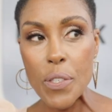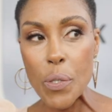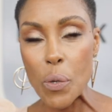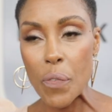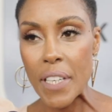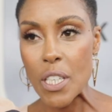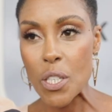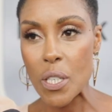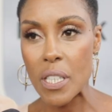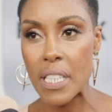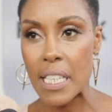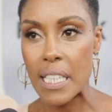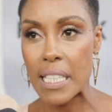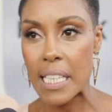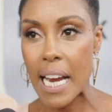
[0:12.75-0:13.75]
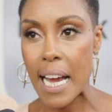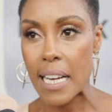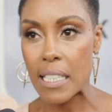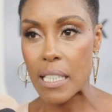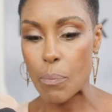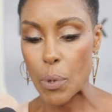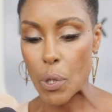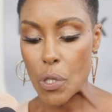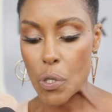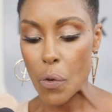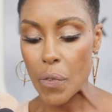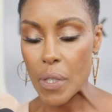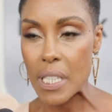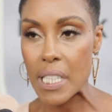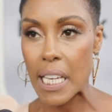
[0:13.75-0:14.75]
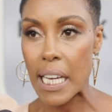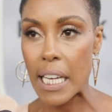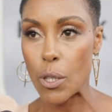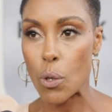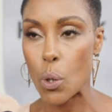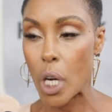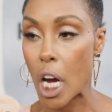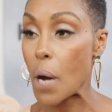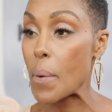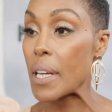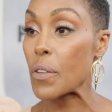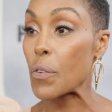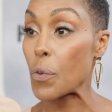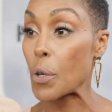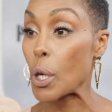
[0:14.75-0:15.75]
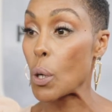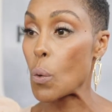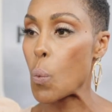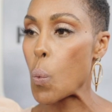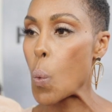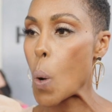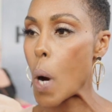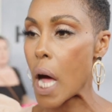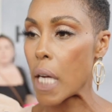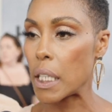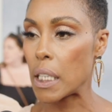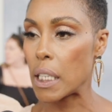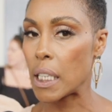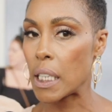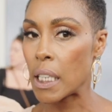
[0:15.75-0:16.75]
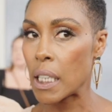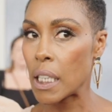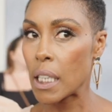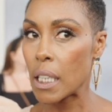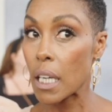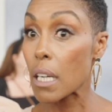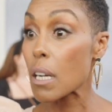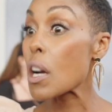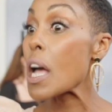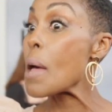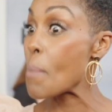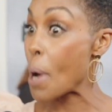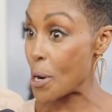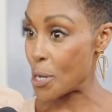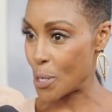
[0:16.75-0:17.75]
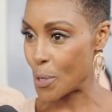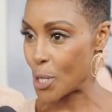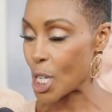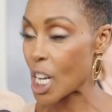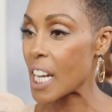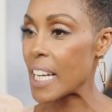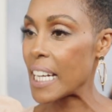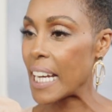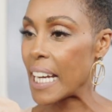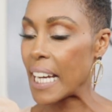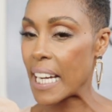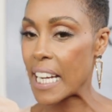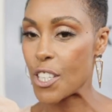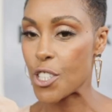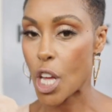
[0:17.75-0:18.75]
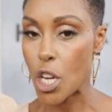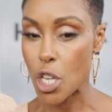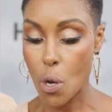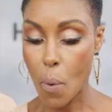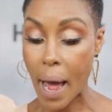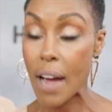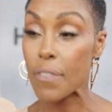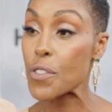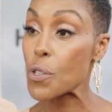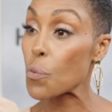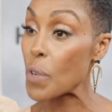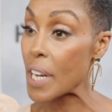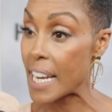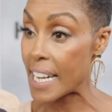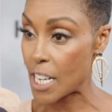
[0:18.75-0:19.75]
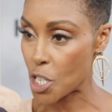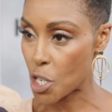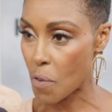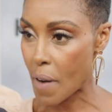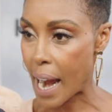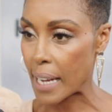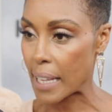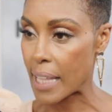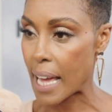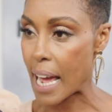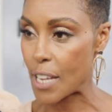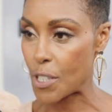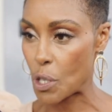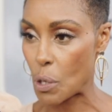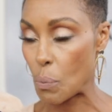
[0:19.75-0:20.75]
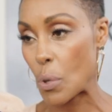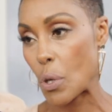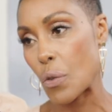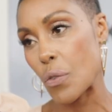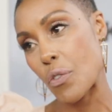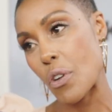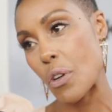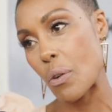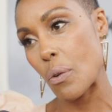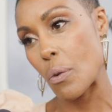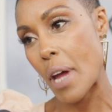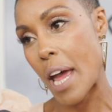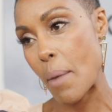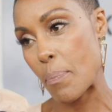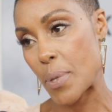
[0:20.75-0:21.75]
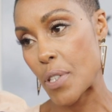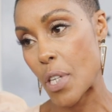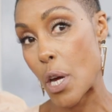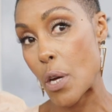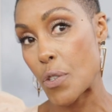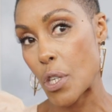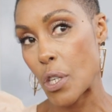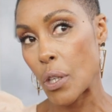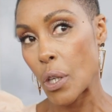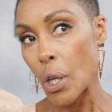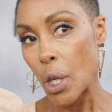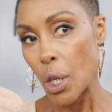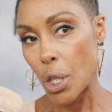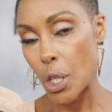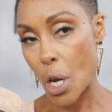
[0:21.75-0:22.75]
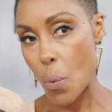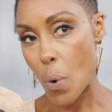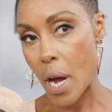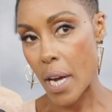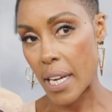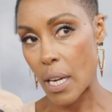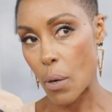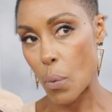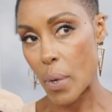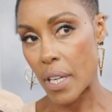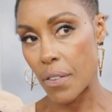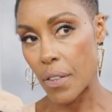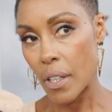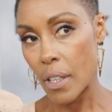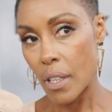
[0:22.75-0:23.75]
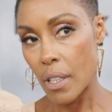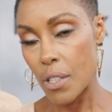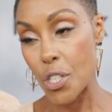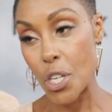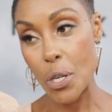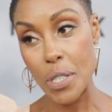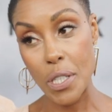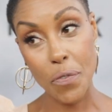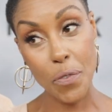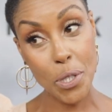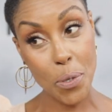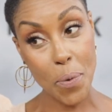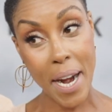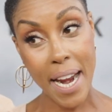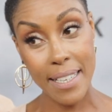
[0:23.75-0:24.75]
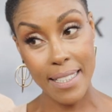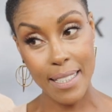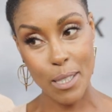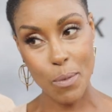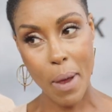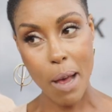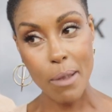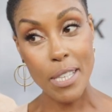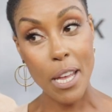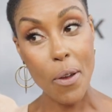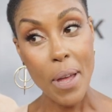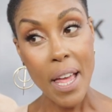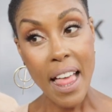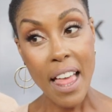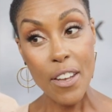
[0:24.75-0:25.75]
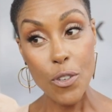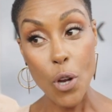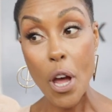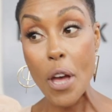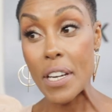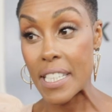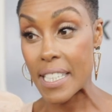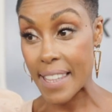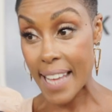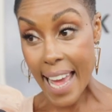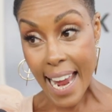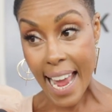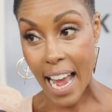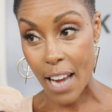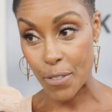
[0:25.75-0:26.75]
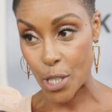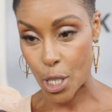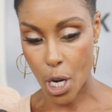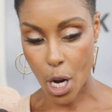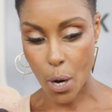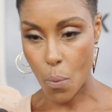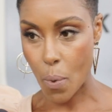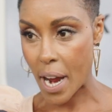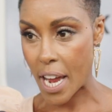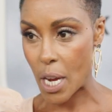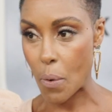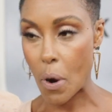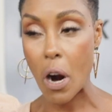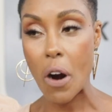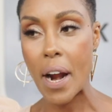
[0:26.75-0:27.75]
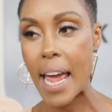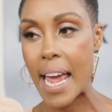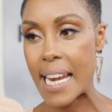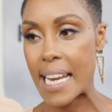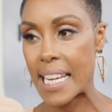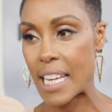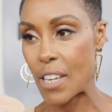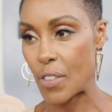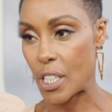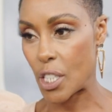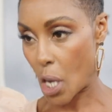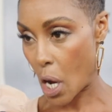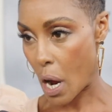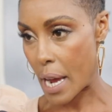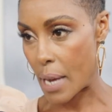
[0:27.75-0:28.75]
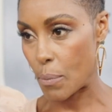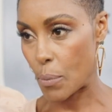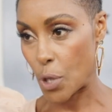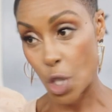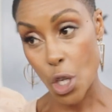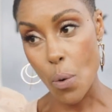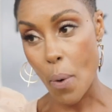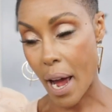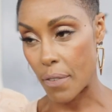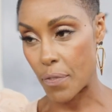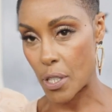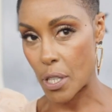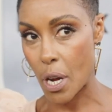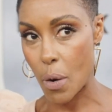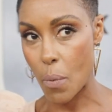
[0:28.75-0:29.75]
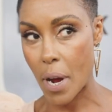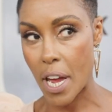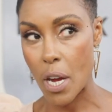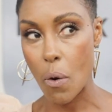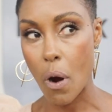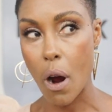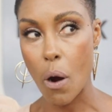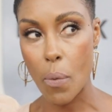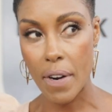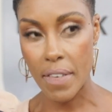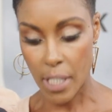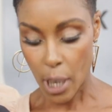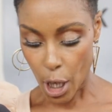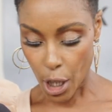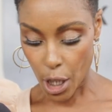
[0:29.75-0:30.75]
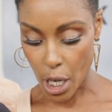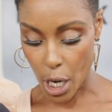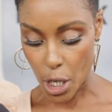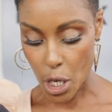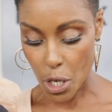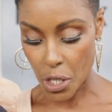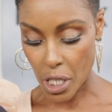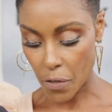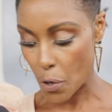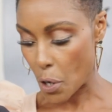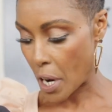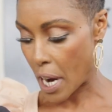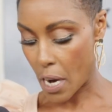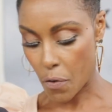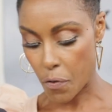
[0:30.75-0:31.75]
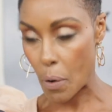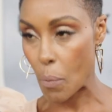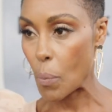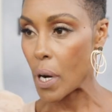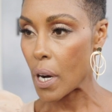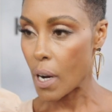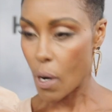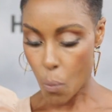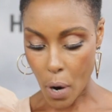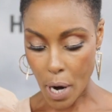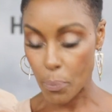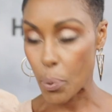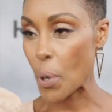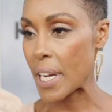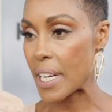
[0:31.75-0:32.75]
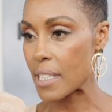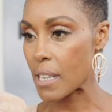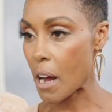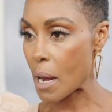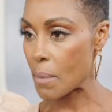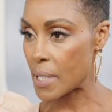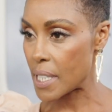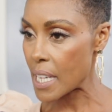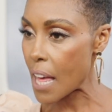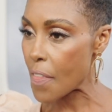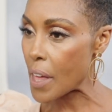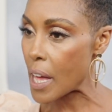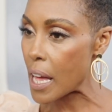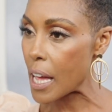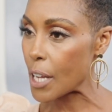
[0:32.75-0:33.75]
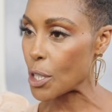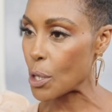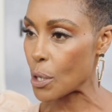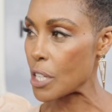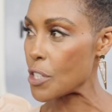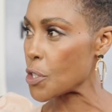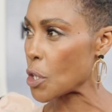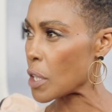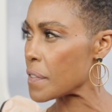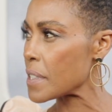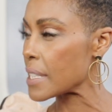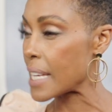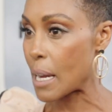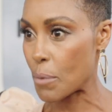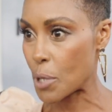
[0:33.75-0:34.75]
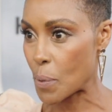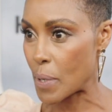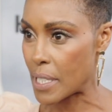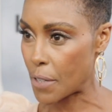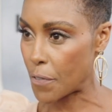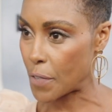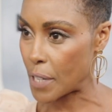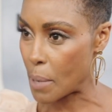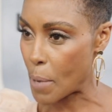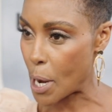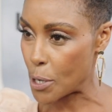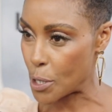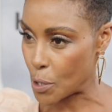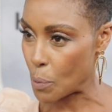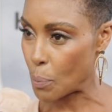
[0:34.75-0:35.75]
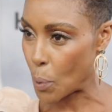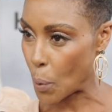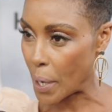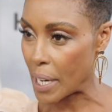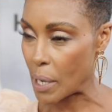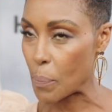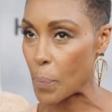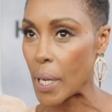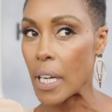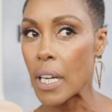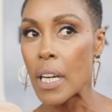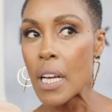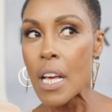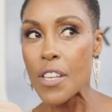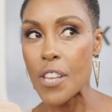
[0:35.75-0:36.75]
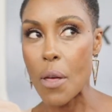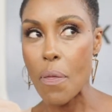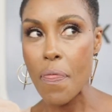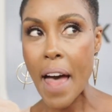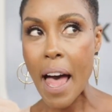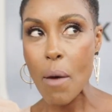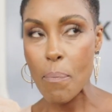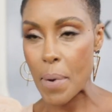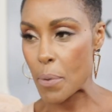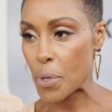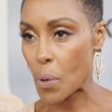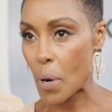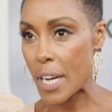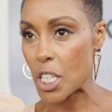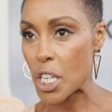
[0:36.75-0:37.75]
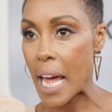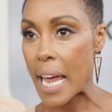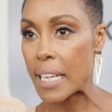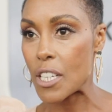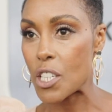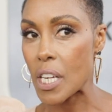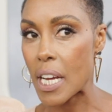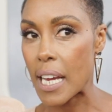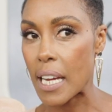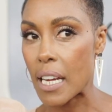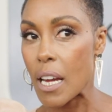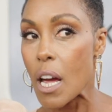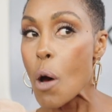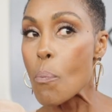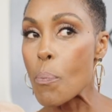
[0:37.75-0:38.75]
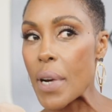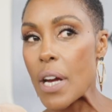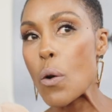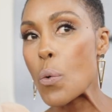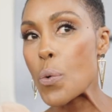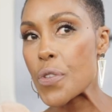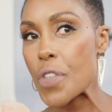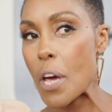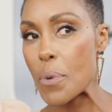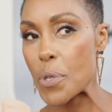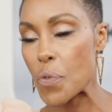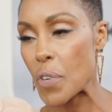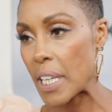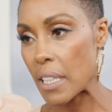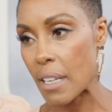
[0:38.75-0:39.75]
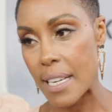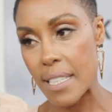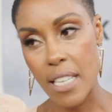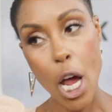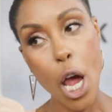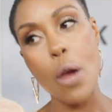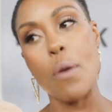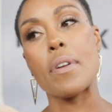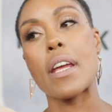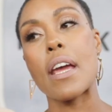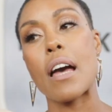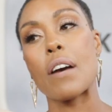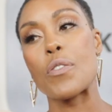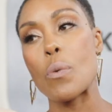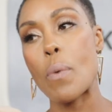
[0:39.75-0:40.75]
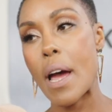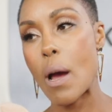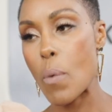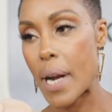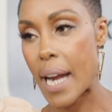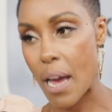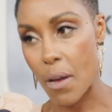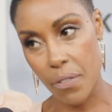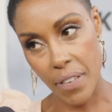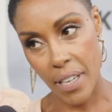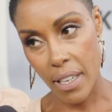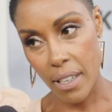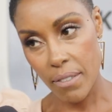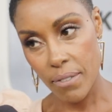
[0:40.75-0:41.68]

It's sort of interesting as an actor because obviously you're going through one emotional journey and so you have to really track that as you move through episodes and you know working with two different directors as well so not only do they have to know where you are at any given time you have to know where you are whereas you know usually if you're going from one point in time to the other, you can sort of skip to a different emotional point. But so that bit was quite challenging, but it also was really nice to only have to wear one outfit.